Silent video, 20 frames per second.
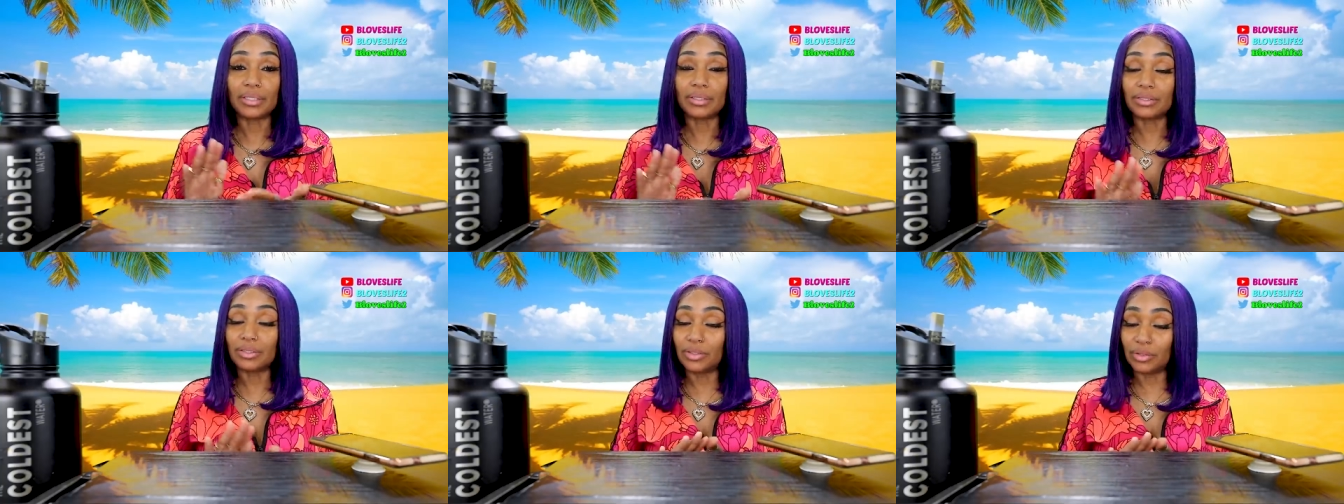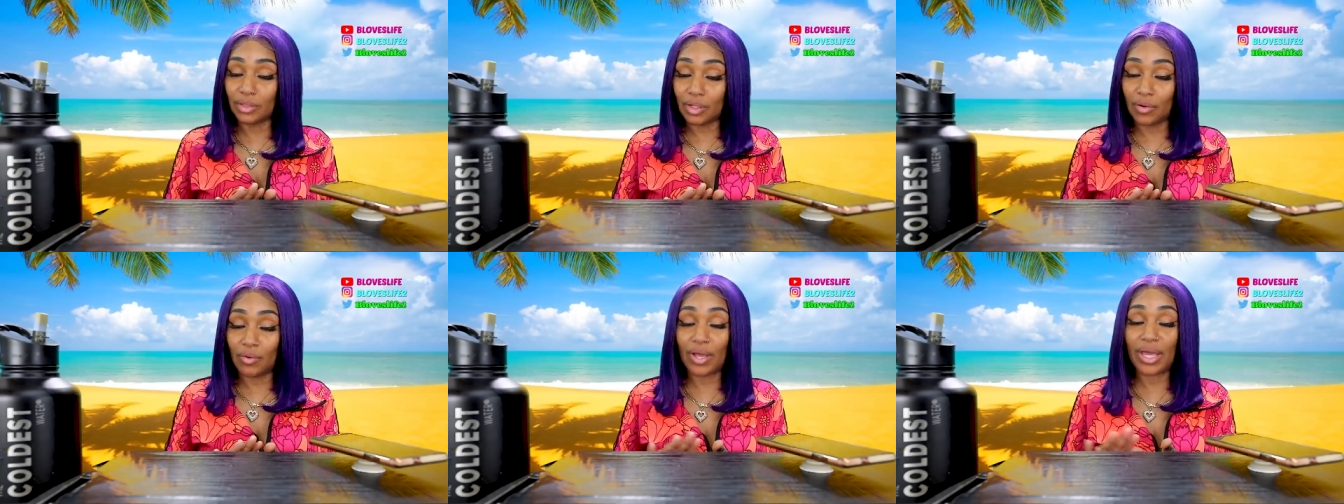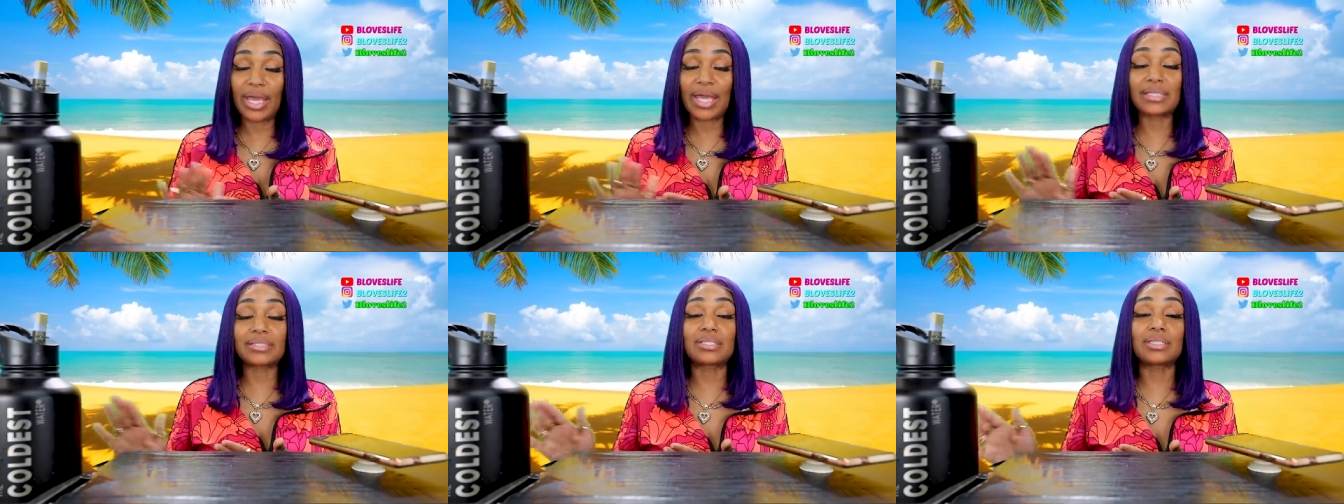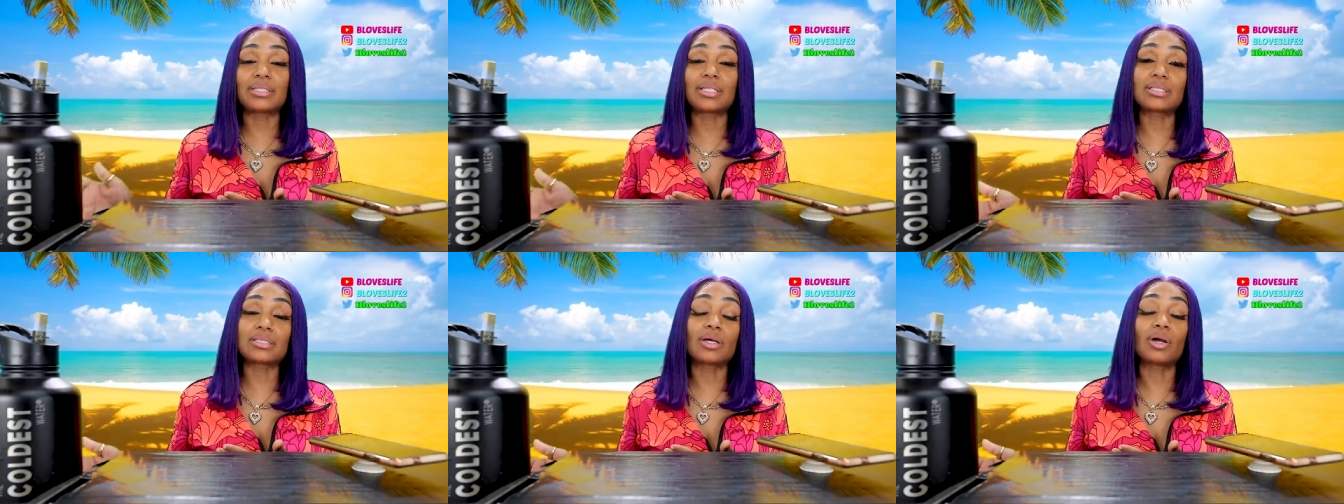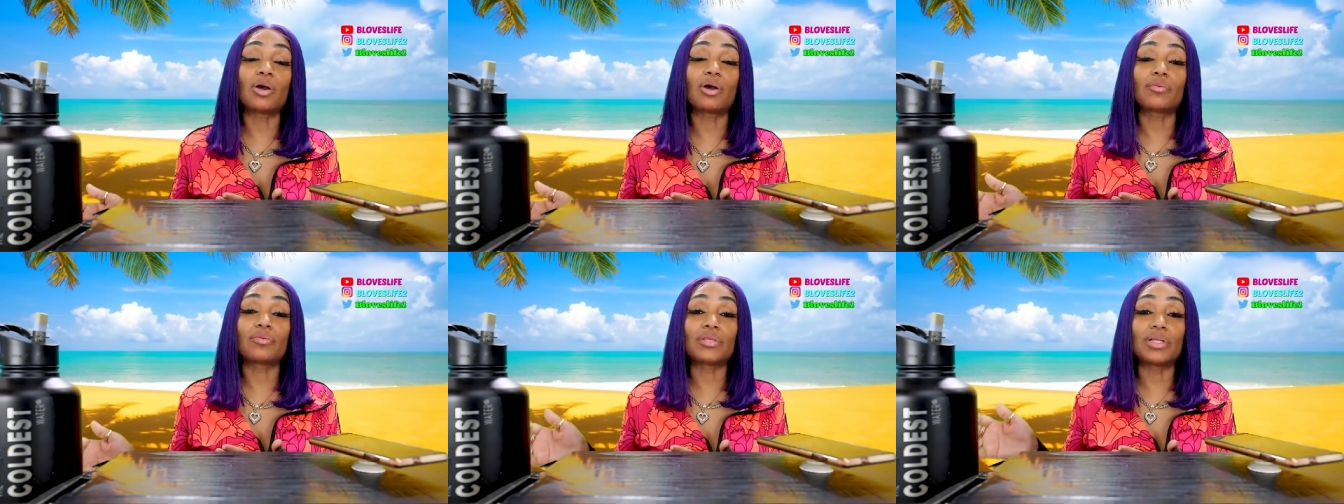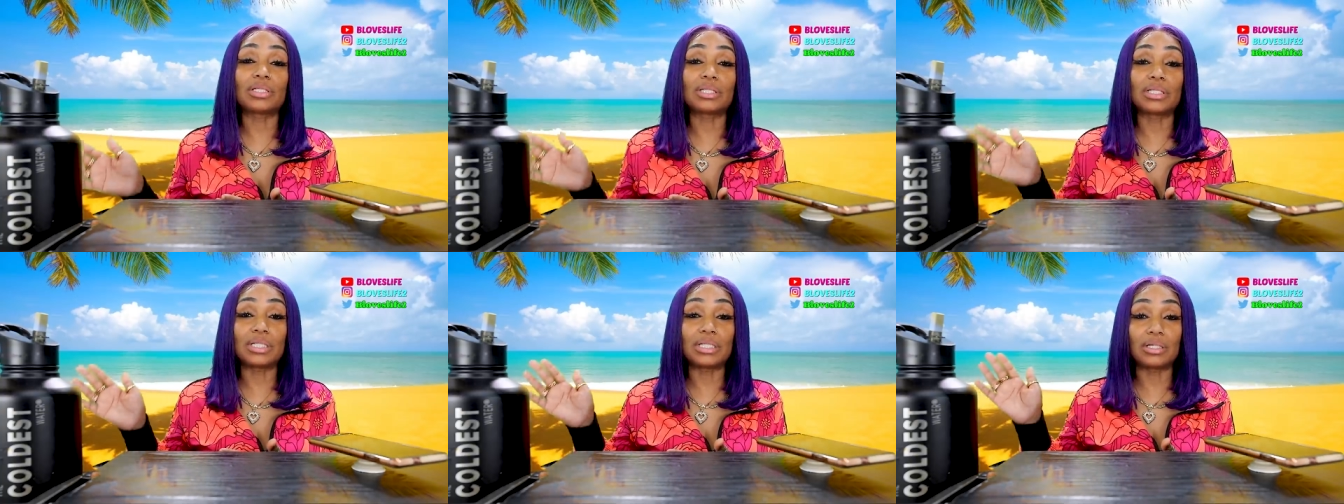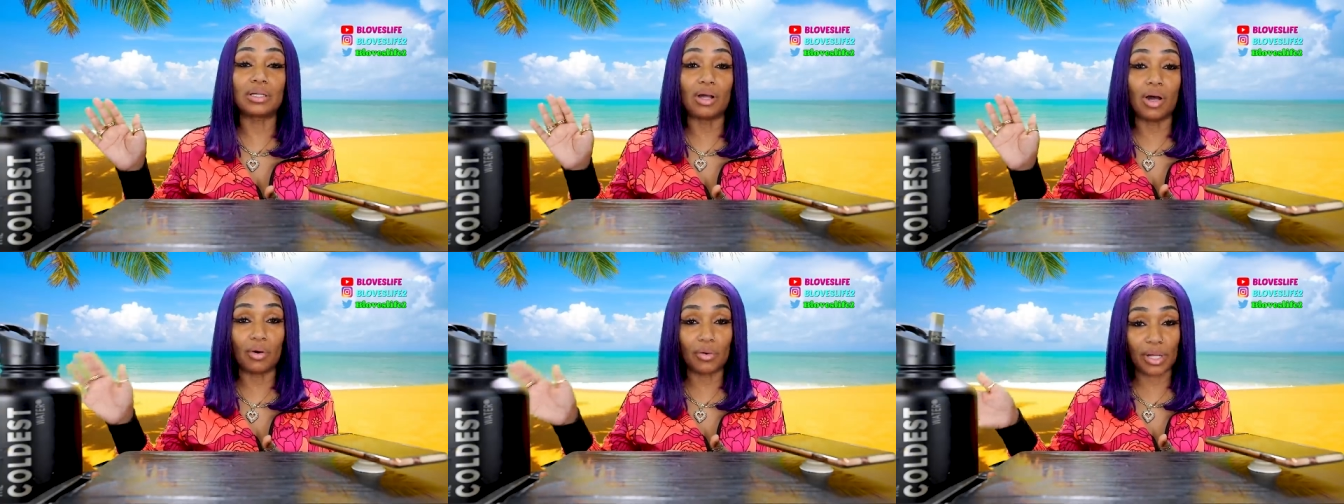you know, exit this earth and
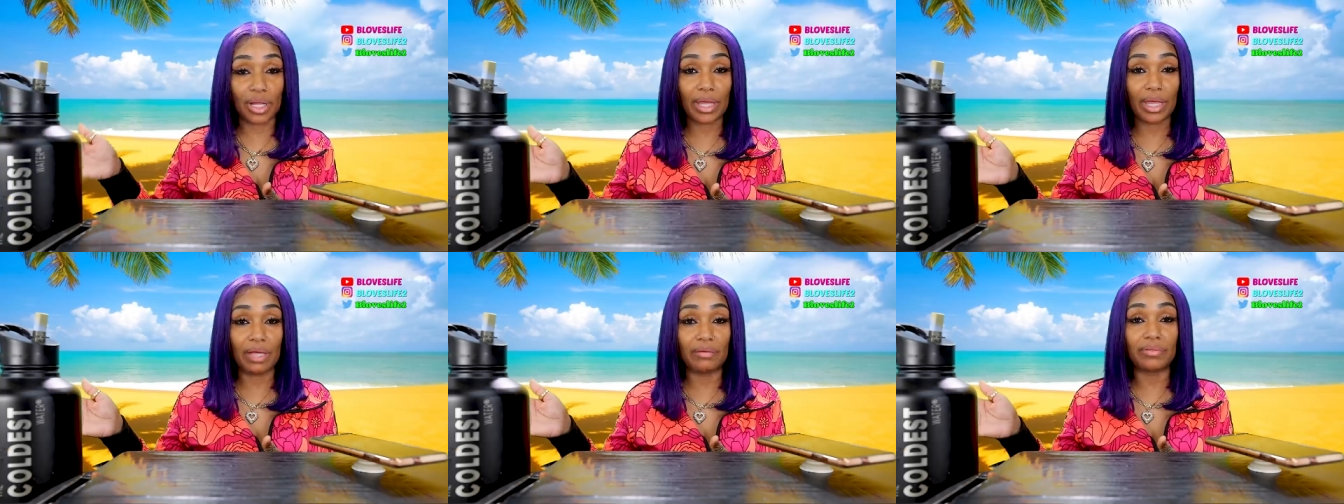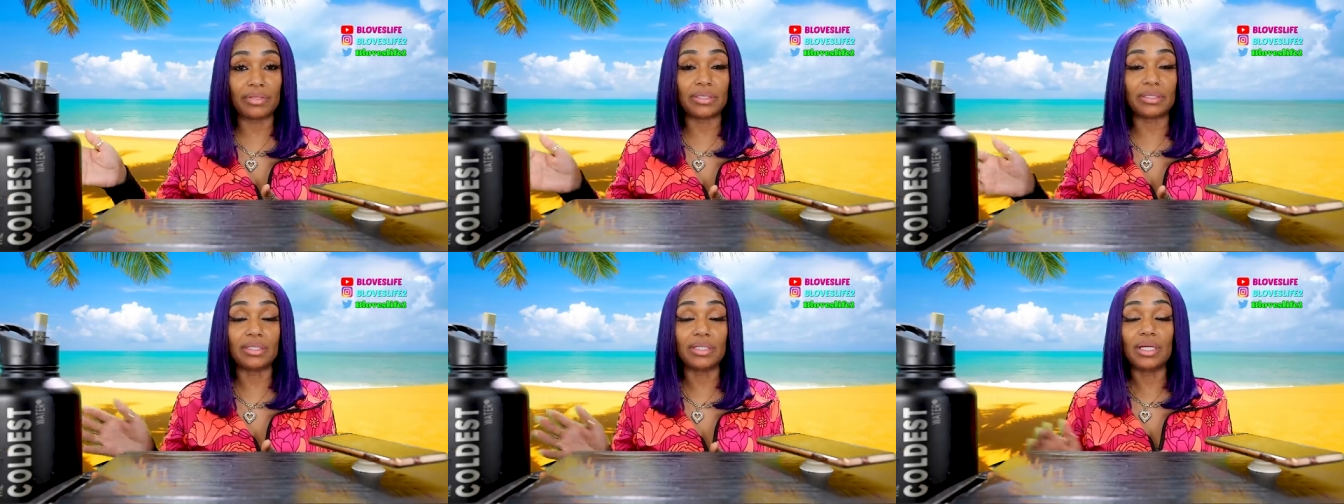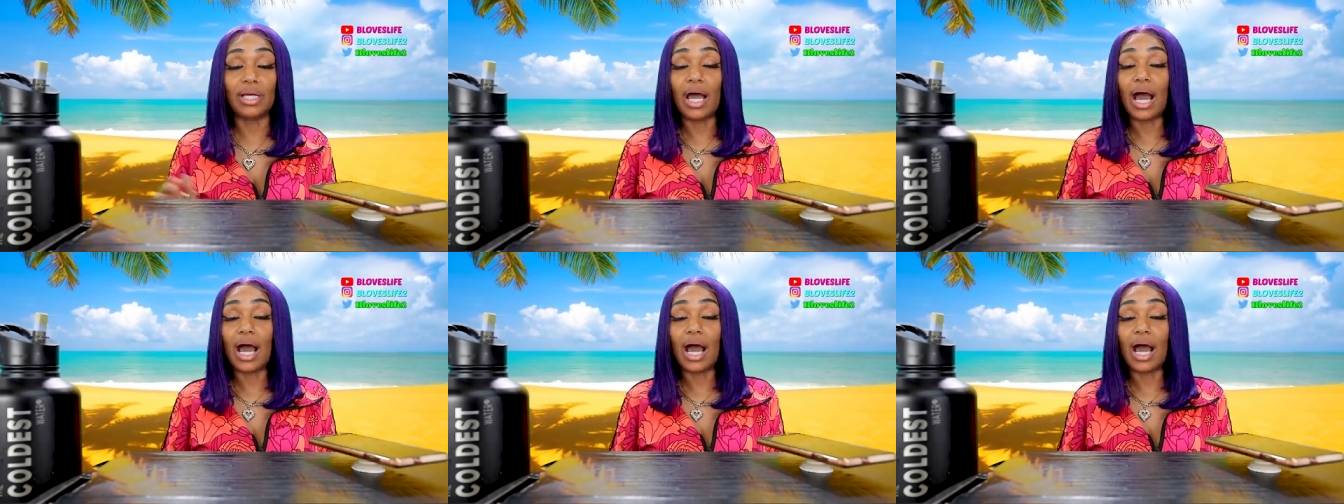leave, go to heaven.